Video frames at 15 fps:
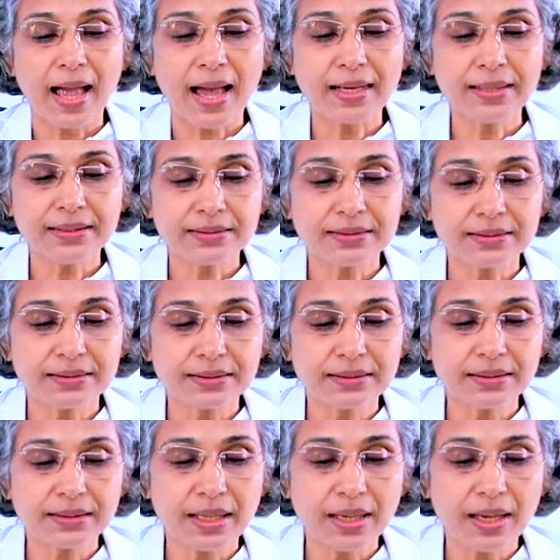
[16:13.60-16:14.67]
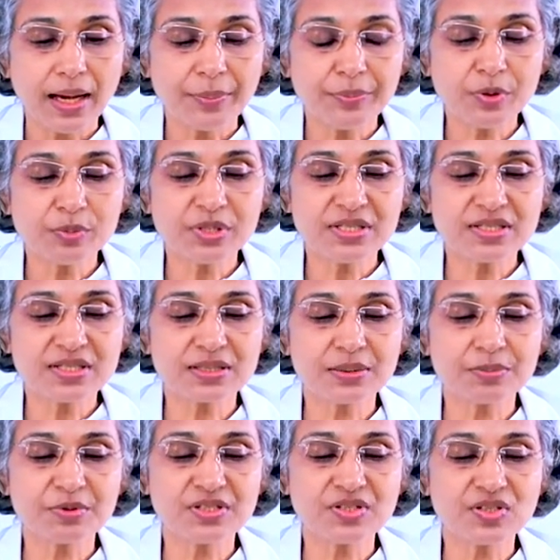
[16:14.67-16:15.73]
And abdominal
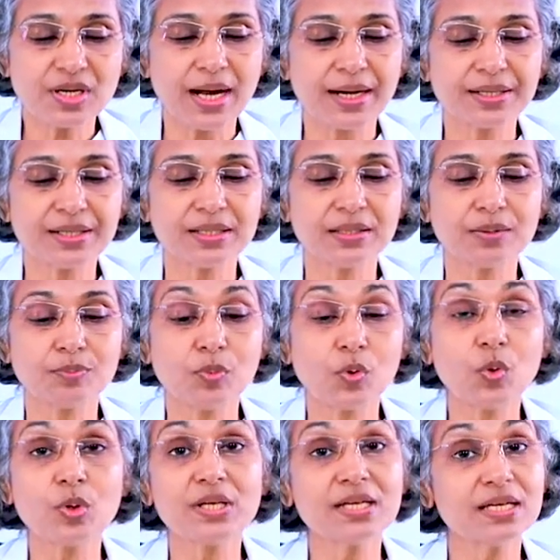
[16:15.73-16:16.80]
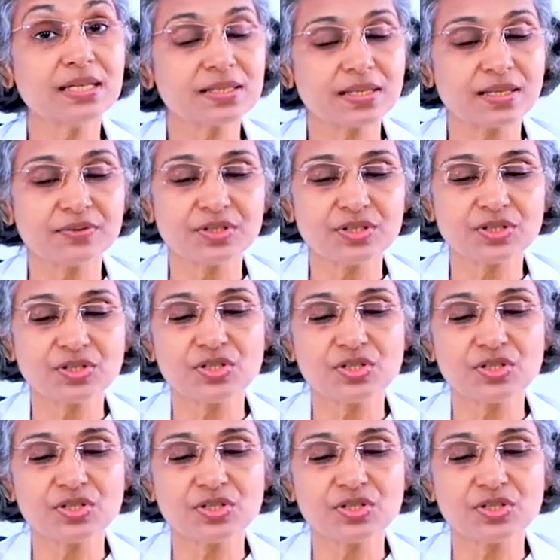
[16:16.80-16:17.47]
circumference 100, body age 70.